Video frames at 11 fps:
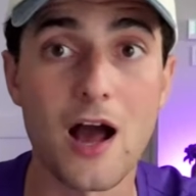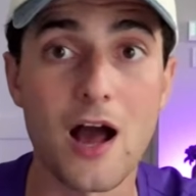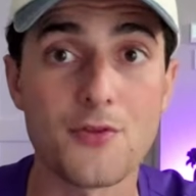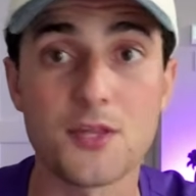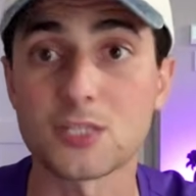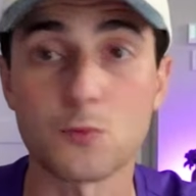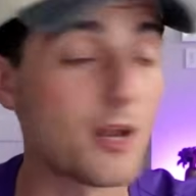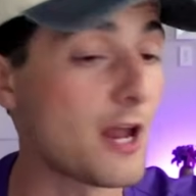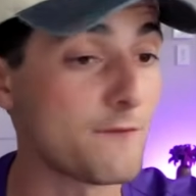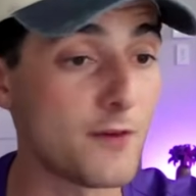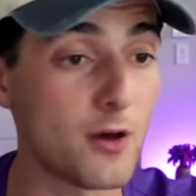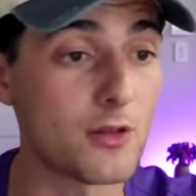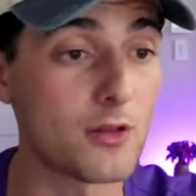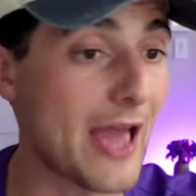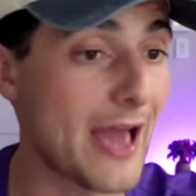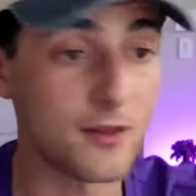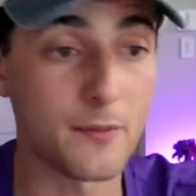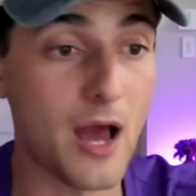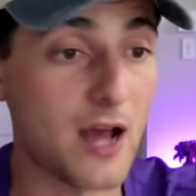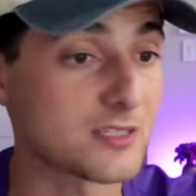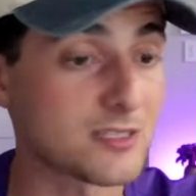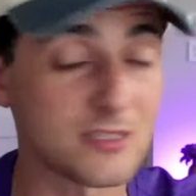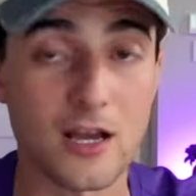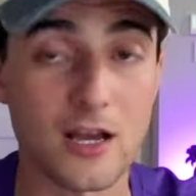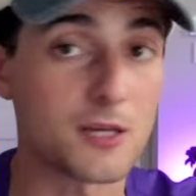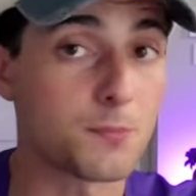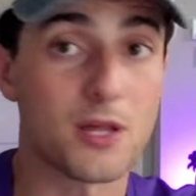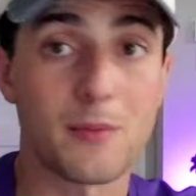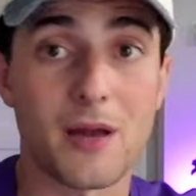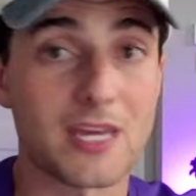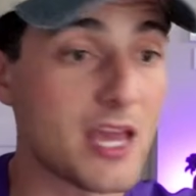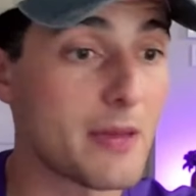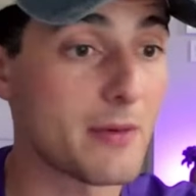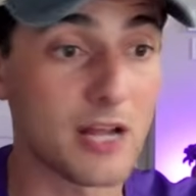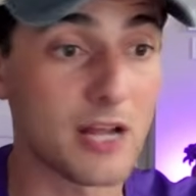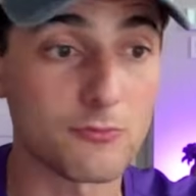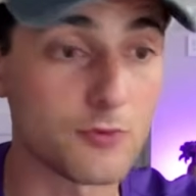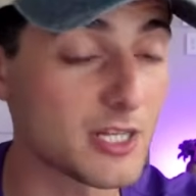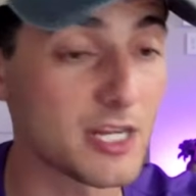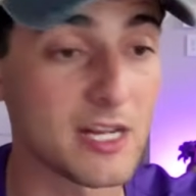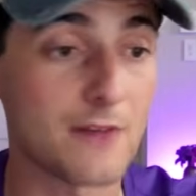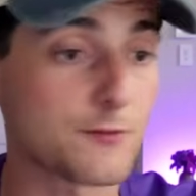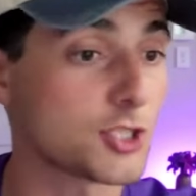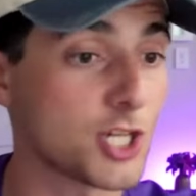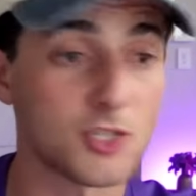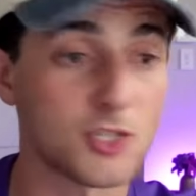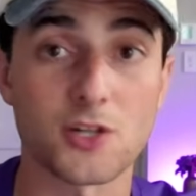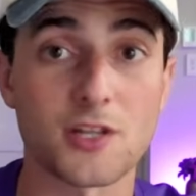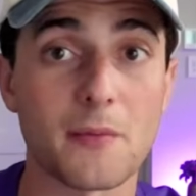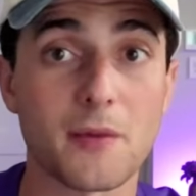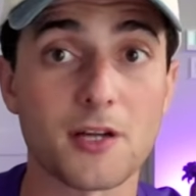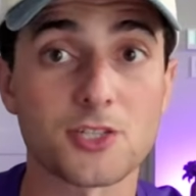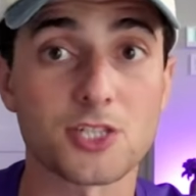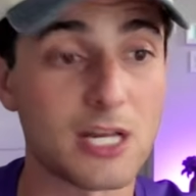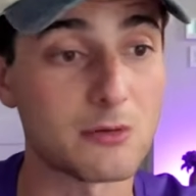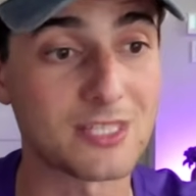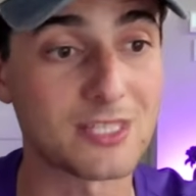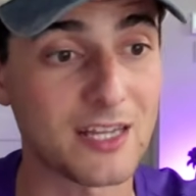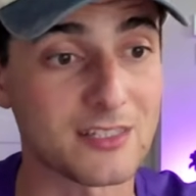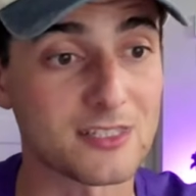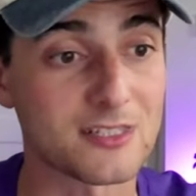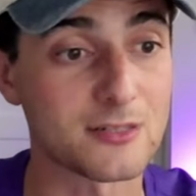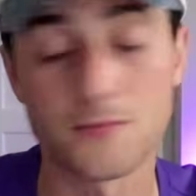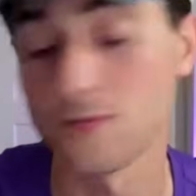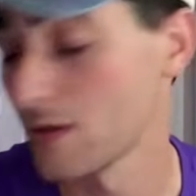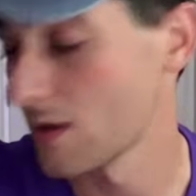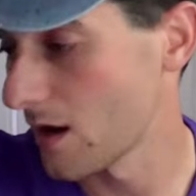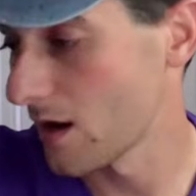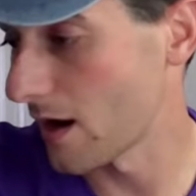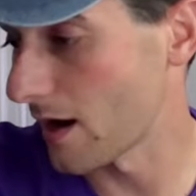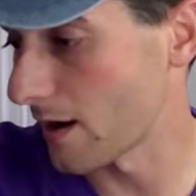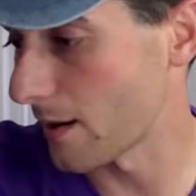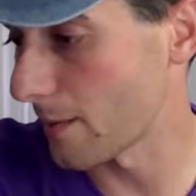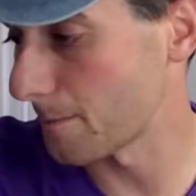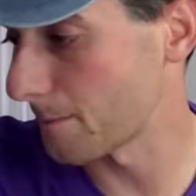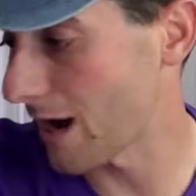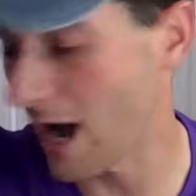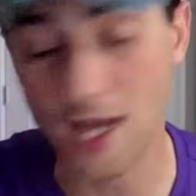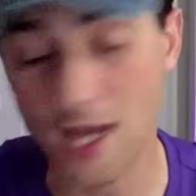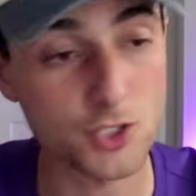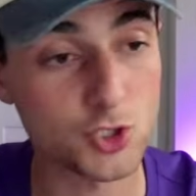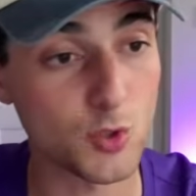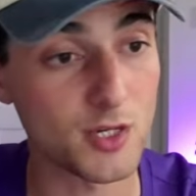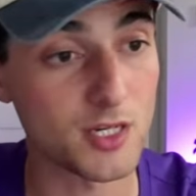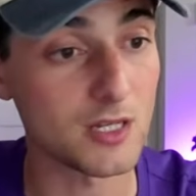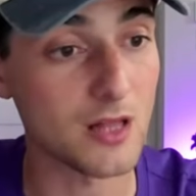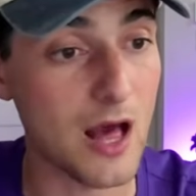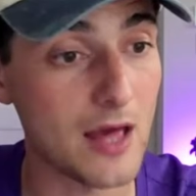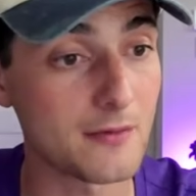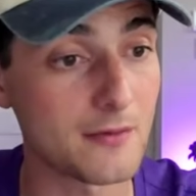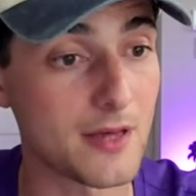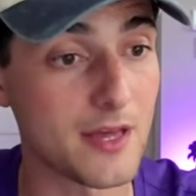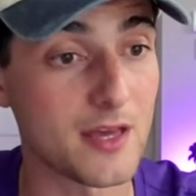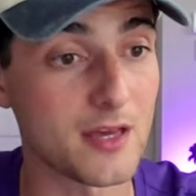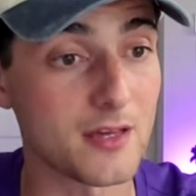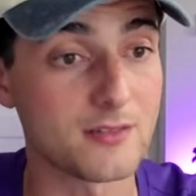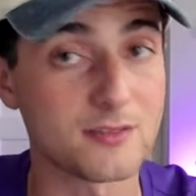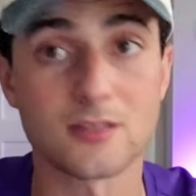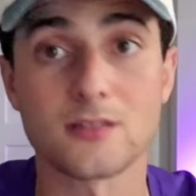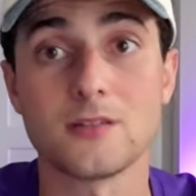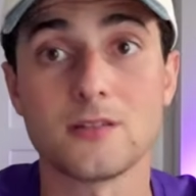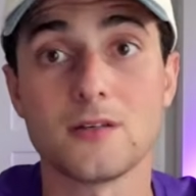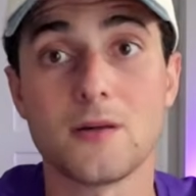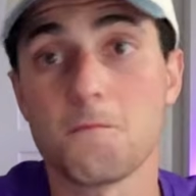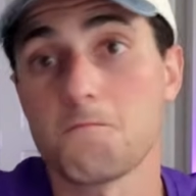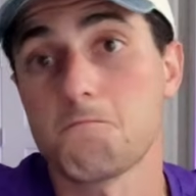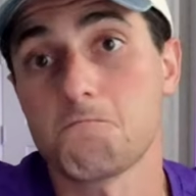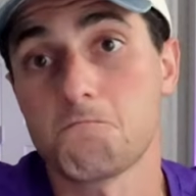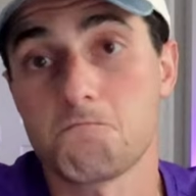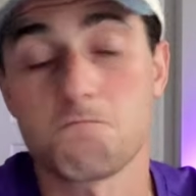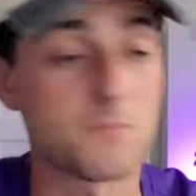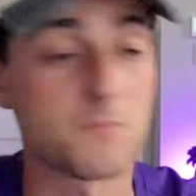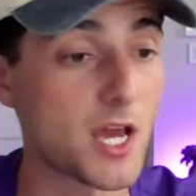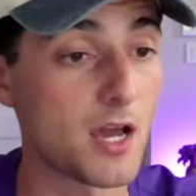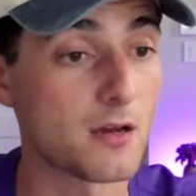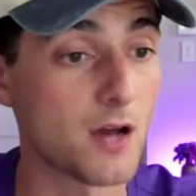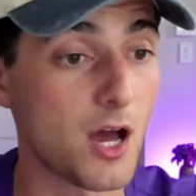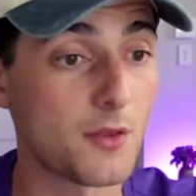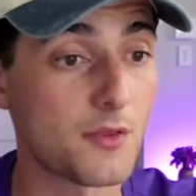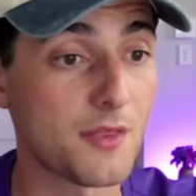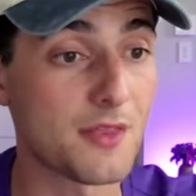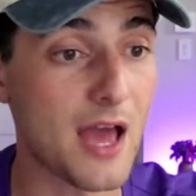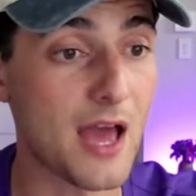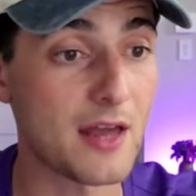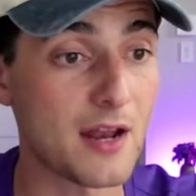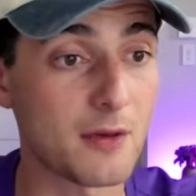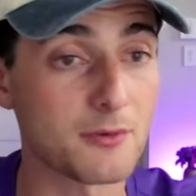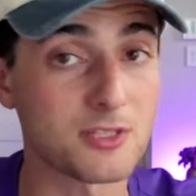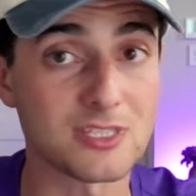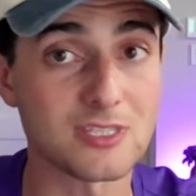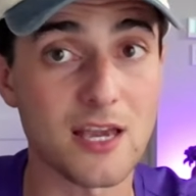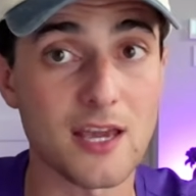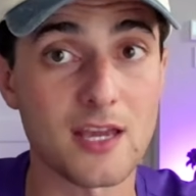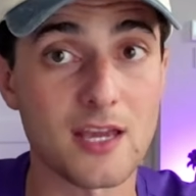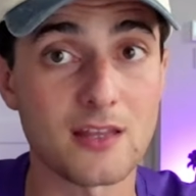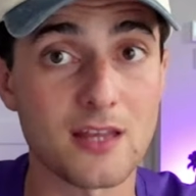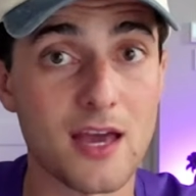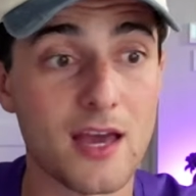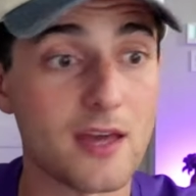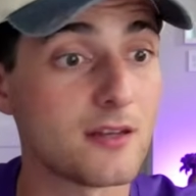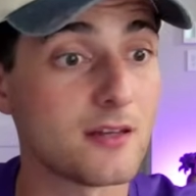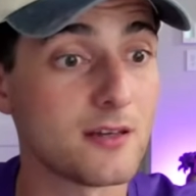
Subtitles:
This one, I felt out of the box. I could play my game, and I really didn't have to change all that much, and it was nice. I enjoyed it a lot, and yeah, other than that, I would say that,